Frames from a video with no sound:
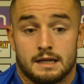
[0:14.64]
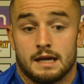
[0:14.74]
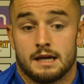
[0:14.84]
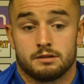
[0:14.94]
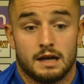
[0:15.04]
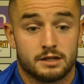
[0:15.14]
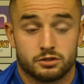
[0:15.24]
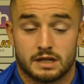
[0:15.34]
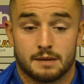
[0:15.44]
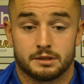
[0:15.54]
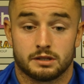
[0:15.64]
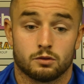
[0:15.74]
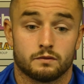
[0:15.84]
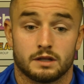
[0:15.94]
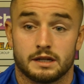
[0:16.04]
I'm just happy to get
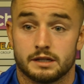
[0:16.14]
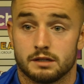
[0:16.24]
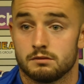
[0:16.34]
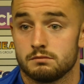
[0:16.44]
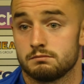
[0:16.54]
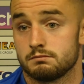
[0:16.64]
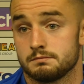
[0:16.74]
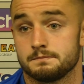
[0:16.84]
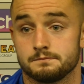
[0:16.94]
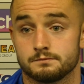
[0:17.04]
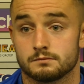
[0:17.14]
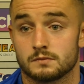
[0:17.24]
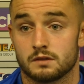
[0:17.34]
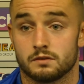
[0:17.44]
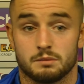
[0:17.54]
over the line and
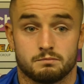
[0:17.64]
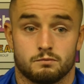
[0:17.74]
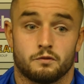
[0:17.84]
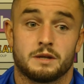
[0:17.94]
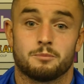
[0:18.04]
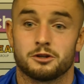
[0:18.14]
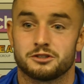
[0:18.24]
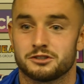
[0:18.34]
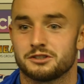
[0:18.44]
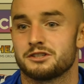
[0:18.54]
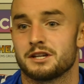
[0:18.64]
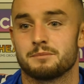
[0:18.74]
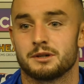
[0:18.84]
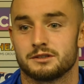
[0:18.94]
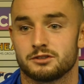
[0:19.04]
three points, you should say,
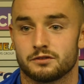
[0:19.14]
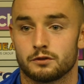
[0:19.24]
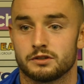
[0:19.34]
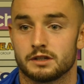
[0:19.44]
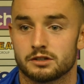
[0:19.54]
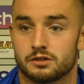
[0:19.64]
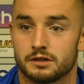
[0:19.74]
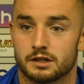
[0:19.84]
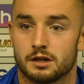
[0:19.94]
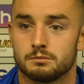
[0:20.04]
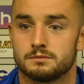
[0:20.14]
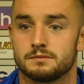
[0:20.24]
but just through to the next round of the cup.